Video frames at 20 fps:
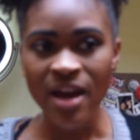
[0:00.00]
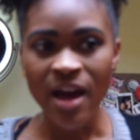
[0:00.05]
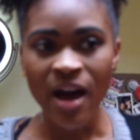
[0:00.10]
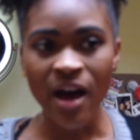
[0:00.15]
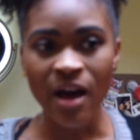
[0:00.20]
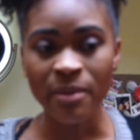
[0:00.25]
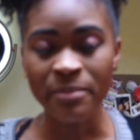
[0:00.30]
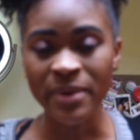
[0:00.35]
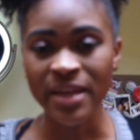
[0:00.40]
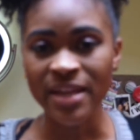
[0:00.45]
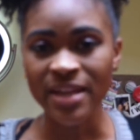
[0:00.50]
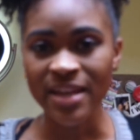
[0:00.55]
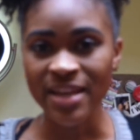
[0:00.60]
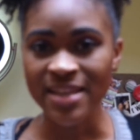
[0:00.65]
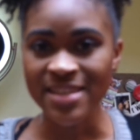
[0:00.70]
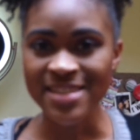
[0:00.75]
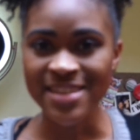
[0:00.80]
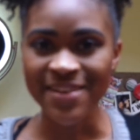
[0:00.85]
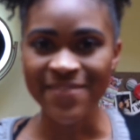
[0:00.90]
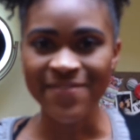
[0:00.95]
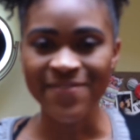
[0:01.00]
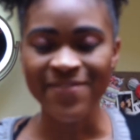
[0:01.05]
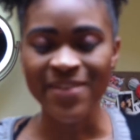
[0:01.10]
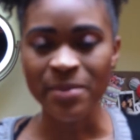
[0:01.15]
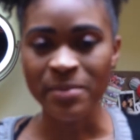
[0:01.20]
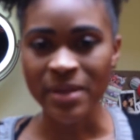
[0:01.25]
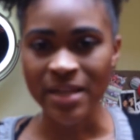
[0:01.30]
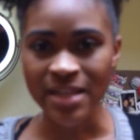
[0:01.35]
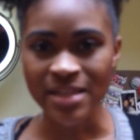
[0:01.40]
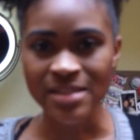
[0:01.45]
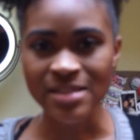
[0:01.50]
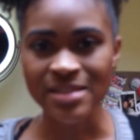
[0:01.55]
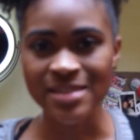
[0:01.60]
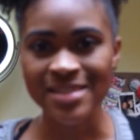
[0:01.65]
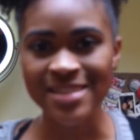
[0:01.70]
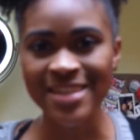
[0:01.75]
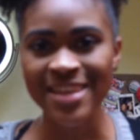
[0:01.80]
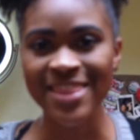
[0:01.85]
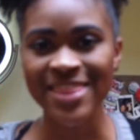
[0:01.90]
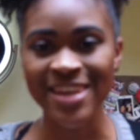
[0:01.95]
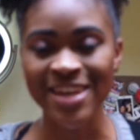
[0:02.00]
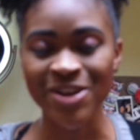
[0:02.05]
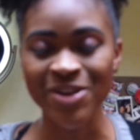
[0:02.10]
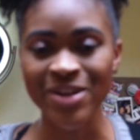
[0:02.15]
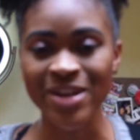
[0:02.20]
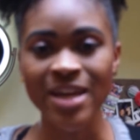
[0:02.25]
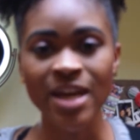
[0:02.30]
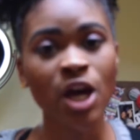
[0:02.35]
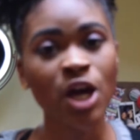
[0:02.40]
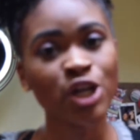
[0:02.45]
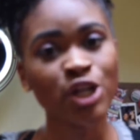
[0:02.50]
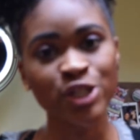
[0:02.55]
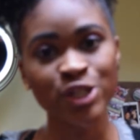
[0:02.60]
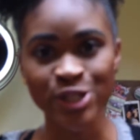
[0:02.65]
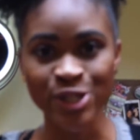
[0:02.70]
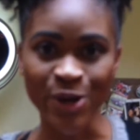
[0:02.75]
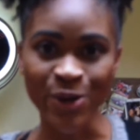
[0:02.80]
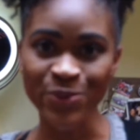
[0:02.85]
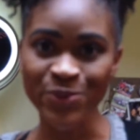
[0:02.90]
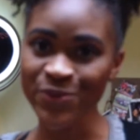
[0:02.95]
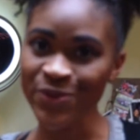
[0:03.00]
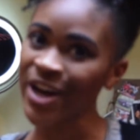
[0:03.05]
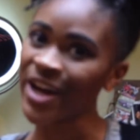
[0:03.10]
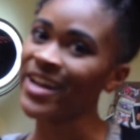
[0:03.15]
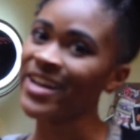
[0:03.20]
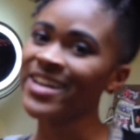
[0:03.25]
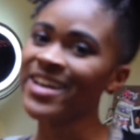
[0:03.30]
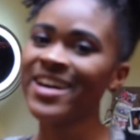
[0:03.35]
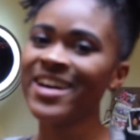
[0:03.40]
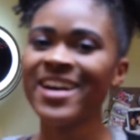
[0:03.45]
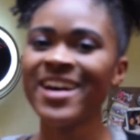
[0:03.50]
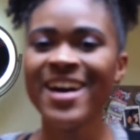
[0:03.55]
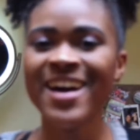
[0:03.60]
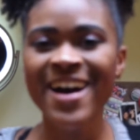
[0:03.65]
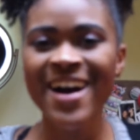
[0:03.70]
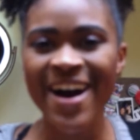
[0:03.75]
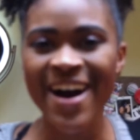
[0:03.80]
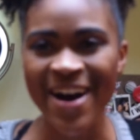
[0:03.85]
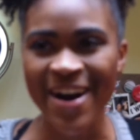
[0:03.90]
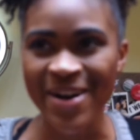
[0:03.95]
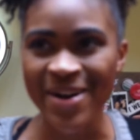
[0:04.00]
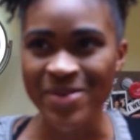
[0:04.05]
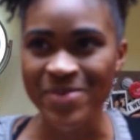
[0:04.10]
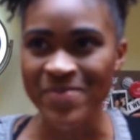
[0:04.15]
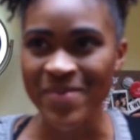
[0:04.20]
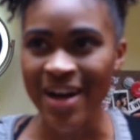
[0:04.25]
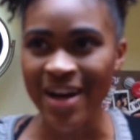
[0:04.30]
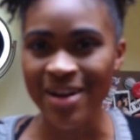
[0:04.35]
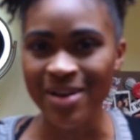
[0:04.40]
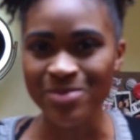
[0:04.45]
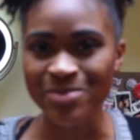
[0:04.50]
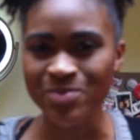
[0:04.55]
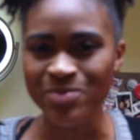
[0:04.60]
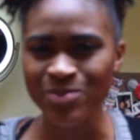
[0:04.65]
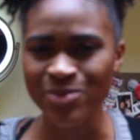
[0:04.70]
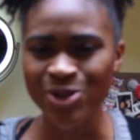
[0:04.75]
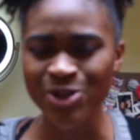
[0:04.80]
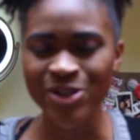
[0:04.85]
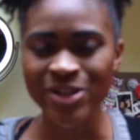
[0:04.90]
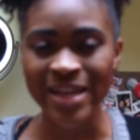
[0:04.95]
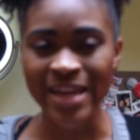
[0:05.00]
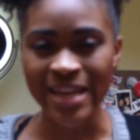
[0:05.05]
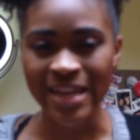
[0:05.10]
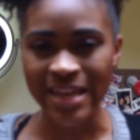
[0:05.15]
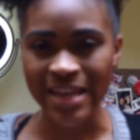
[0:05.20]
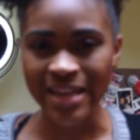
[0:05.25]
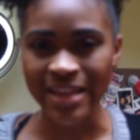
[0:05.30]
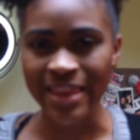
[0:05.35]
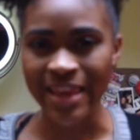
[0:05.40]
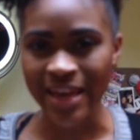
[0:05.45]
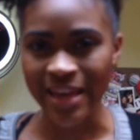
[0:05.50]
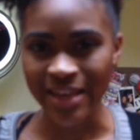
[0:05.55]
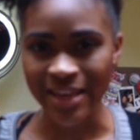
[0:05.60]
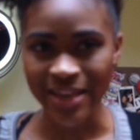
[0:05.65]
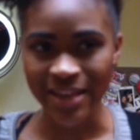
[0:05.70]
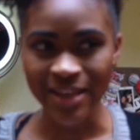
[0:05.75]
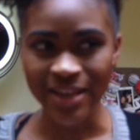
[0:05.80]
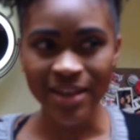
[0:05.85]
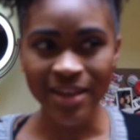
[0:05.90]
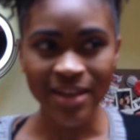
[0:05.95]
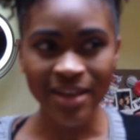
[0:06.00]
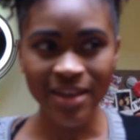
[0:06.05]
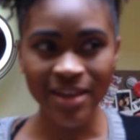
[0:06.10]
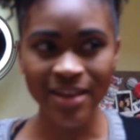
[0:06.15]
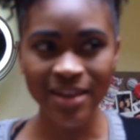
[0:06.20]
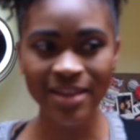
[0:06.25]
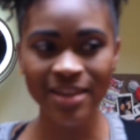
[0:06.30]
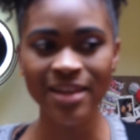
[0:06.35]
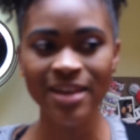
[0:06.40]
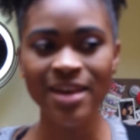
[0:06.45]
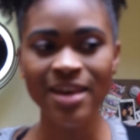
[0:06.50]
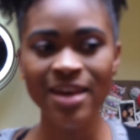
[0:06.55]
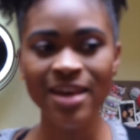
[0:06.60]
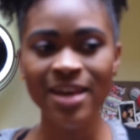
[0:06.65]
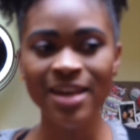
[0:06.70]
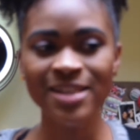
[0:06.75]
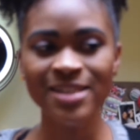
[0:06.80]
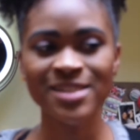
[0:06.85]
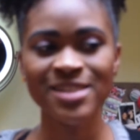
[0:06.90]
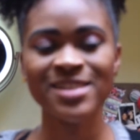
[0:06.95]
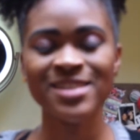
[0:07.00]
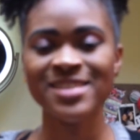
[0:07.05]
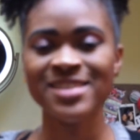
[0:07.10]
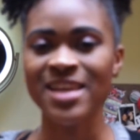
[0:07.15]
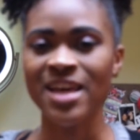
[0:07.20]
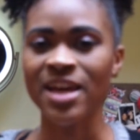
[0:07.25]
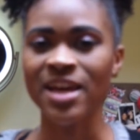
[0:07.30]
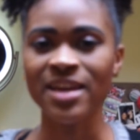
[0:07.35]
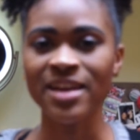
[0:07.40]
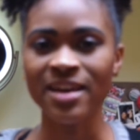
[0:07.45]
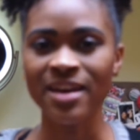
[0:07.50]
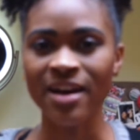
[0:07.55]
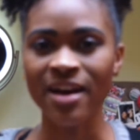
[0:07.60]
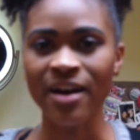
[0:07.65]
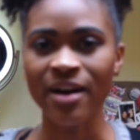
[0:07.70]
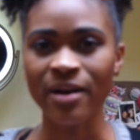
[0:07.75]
It is a feminist theory, don't run, created to say